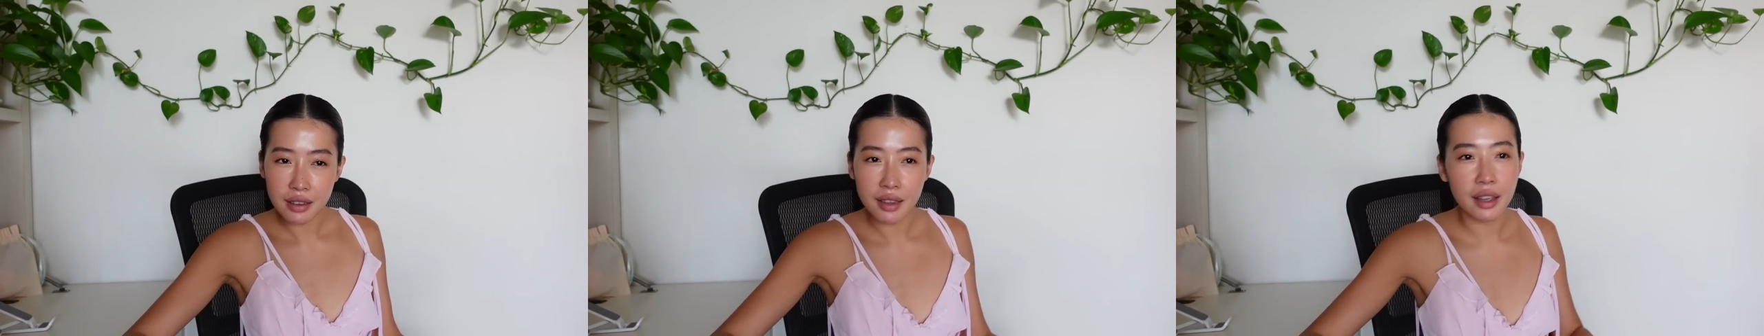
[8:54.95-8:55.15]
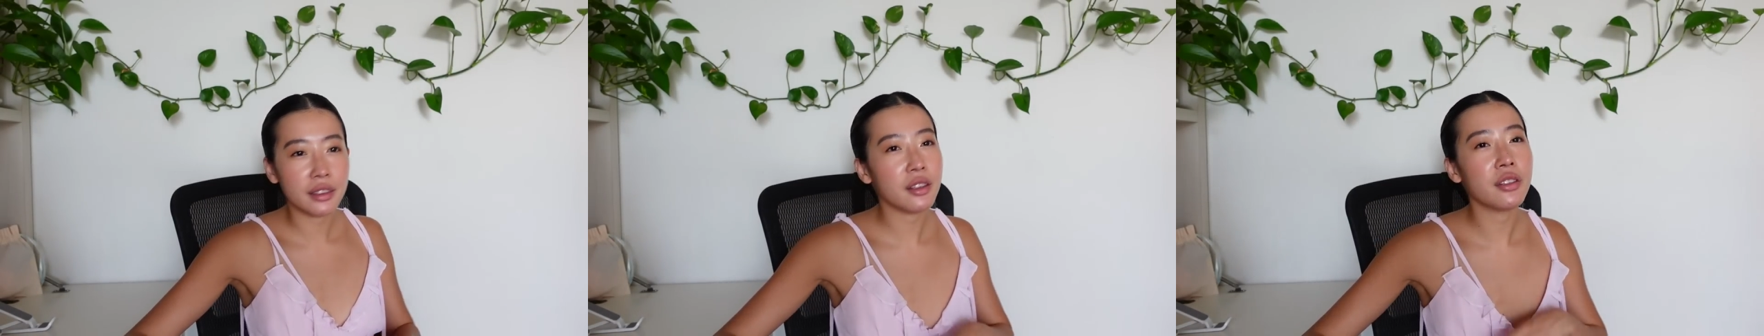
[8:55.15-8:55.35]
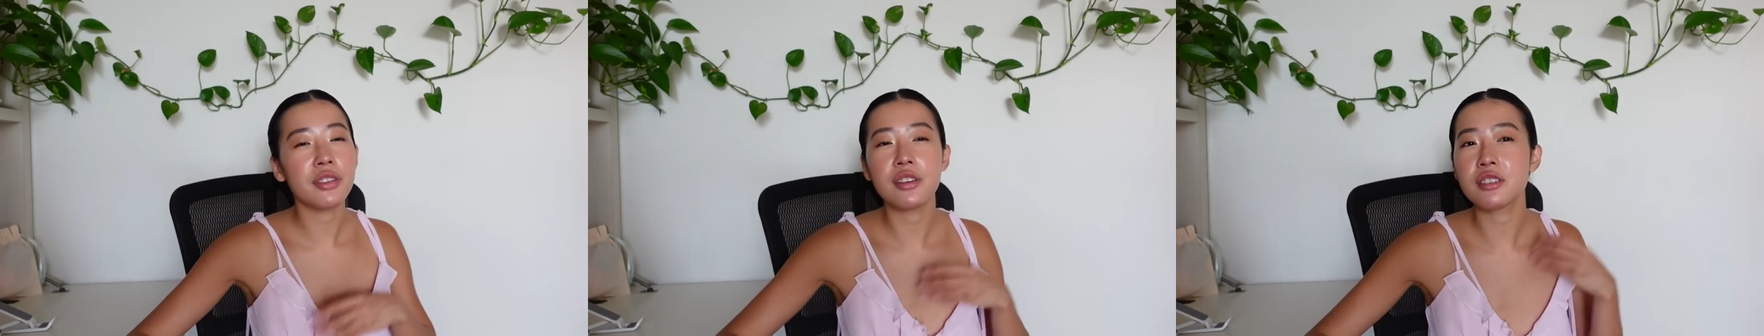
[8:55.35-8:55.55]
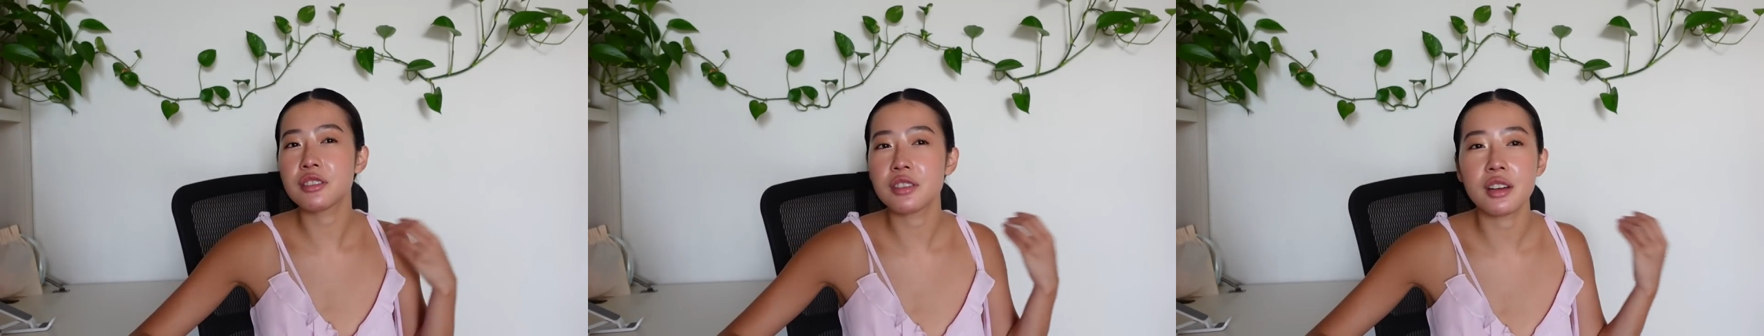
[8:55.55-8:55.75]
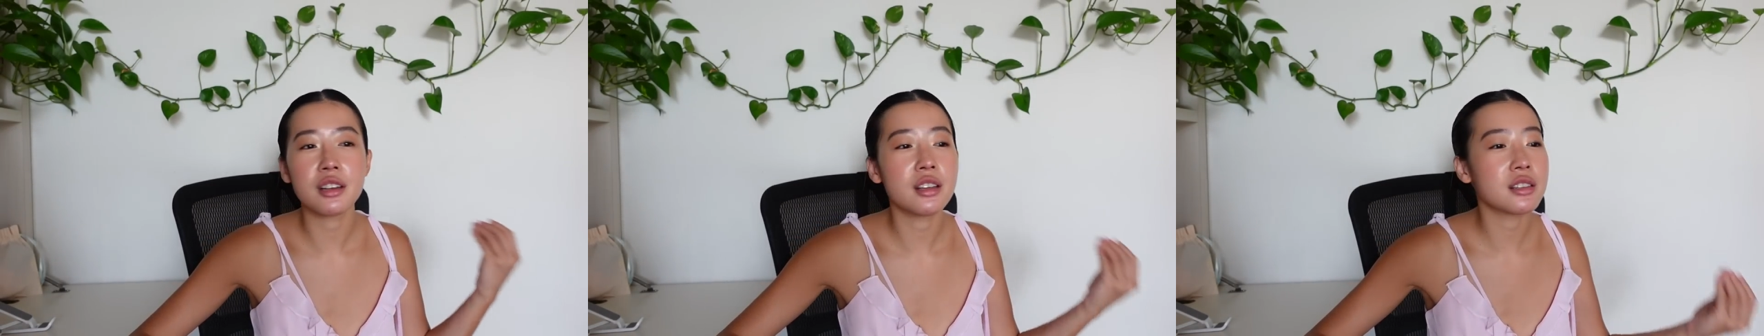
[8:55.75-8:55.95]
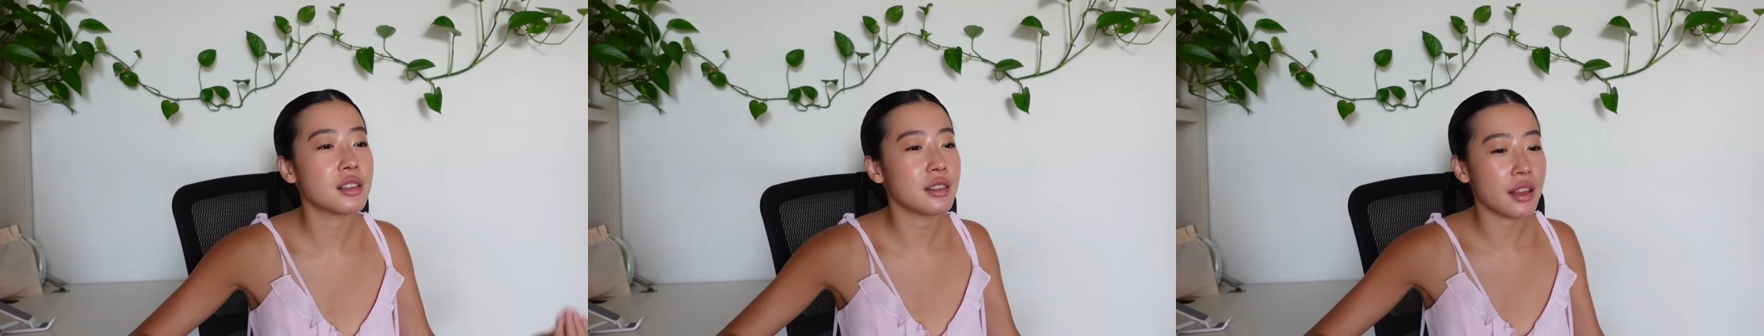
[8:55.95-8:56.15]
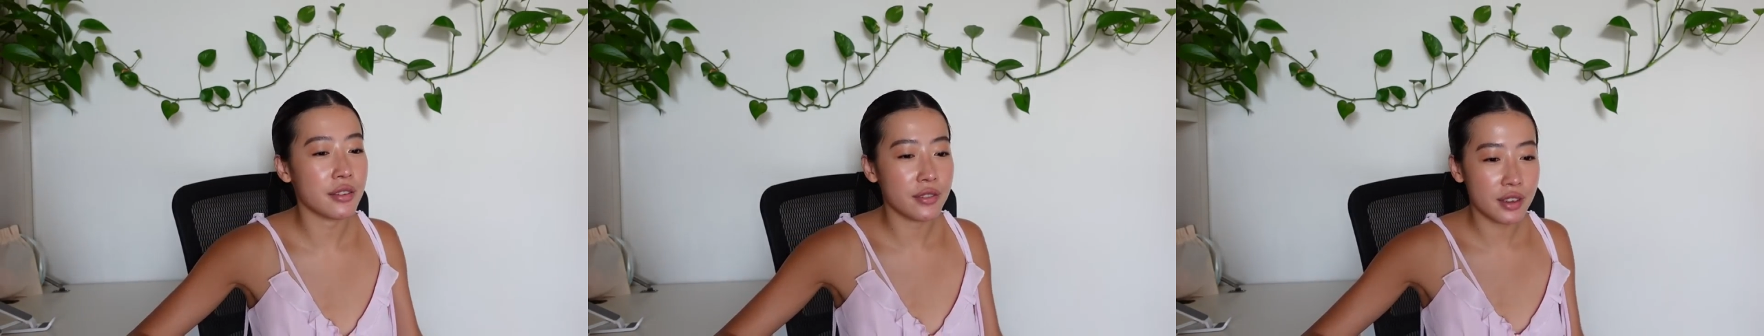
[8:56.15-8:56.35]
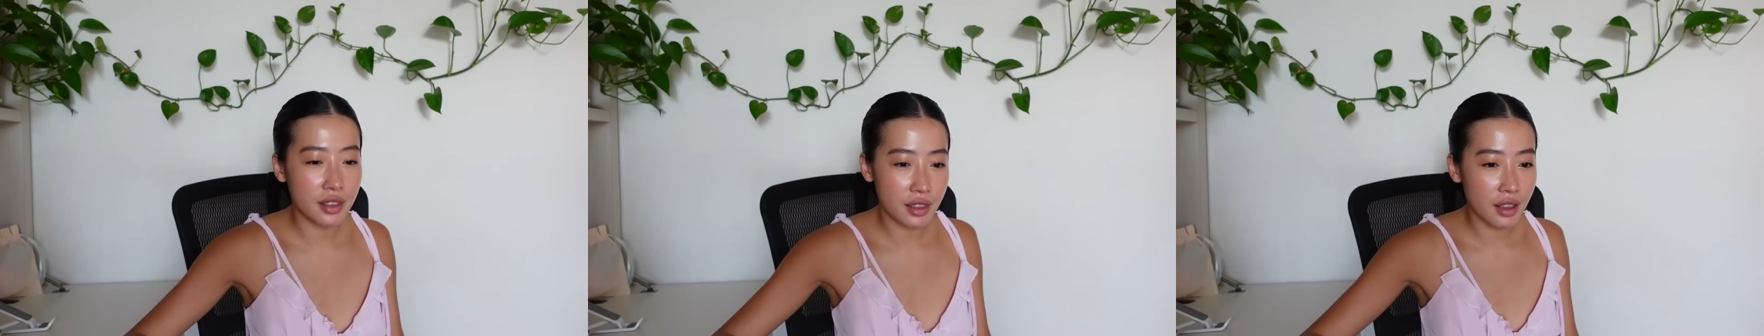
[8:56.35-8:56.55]
Getting things done isn't
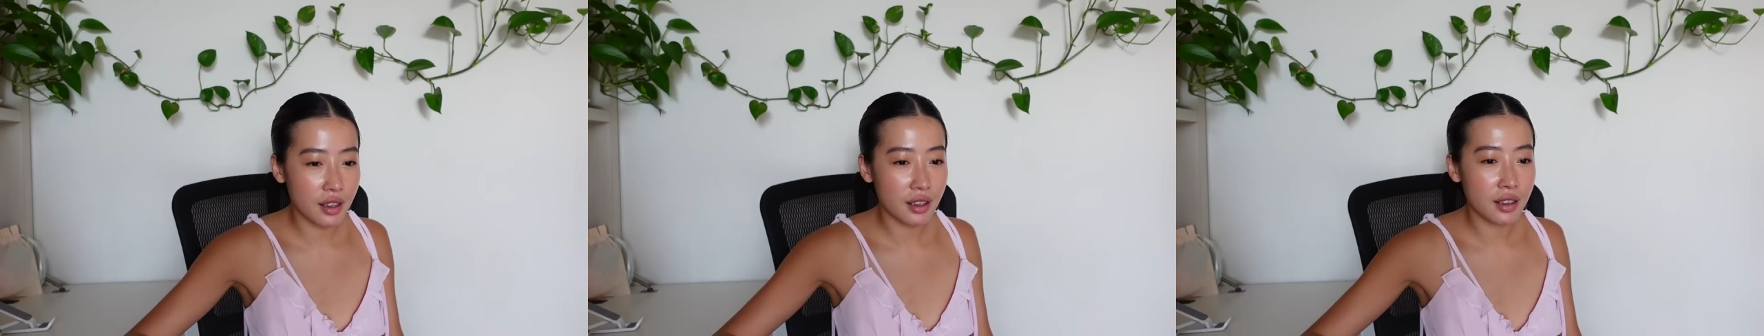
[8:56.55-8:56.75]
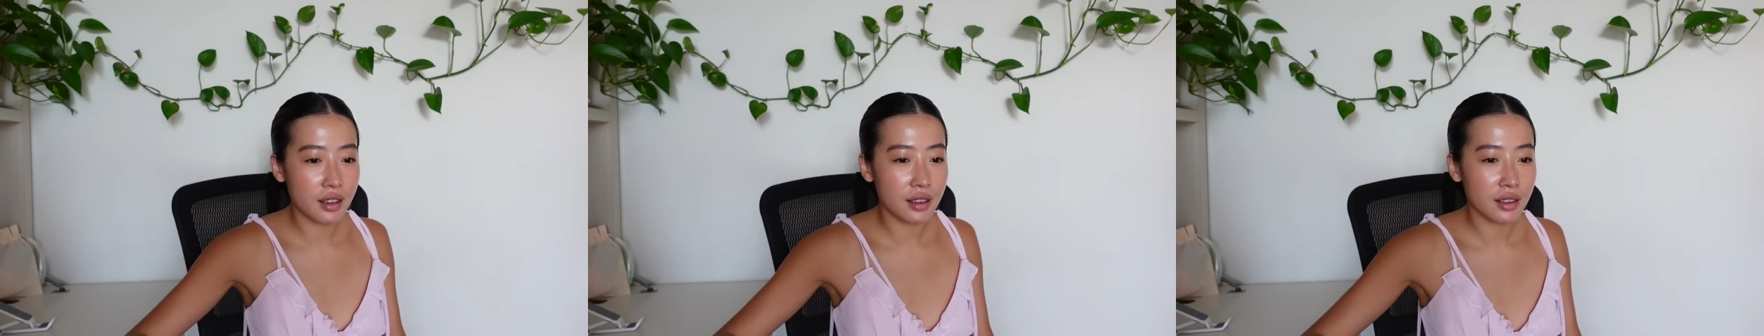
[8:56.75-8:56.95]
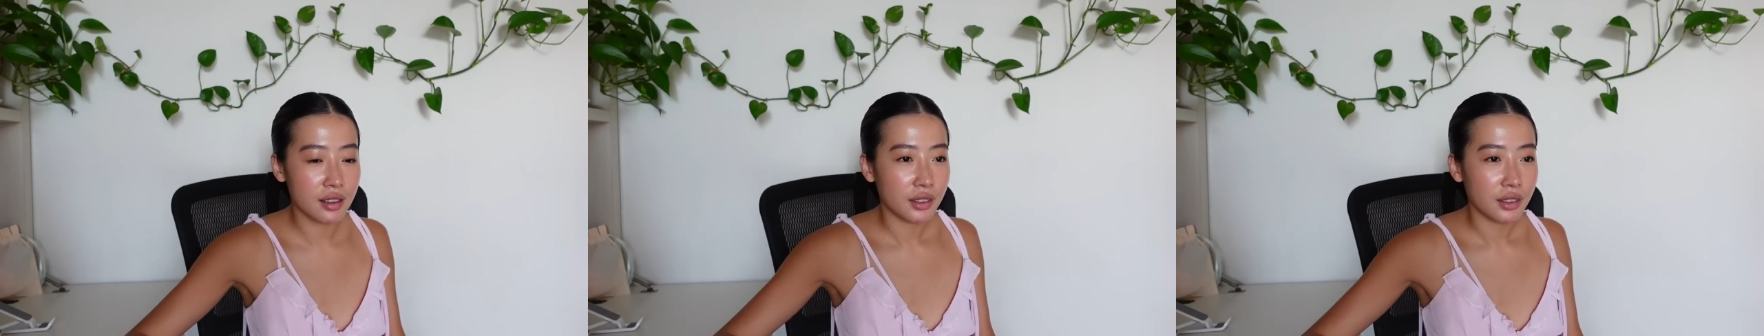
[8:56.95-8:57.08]
everything.